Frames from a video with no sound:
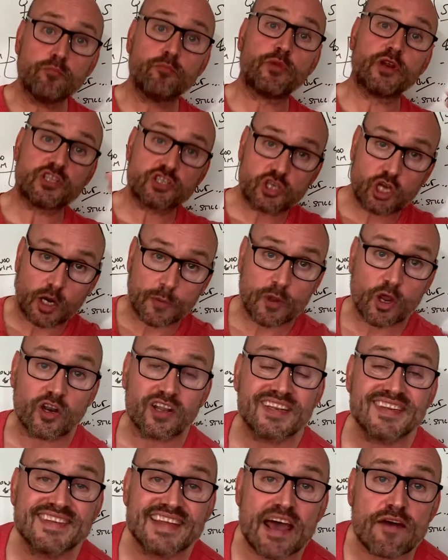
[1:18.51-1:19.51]
but it's got to be on a
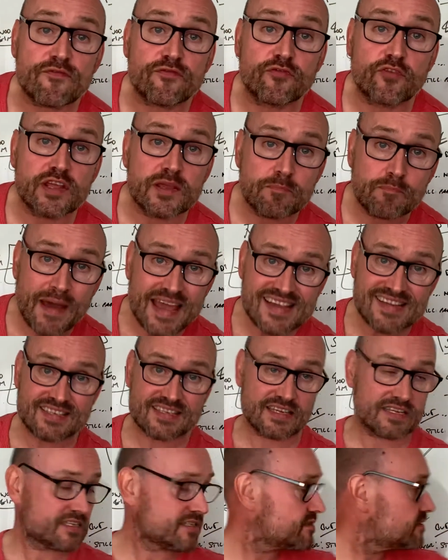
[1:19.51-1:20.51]
debt-free
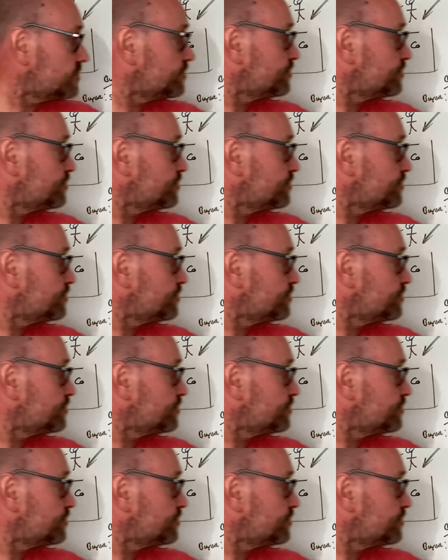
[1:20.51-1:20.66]
basis.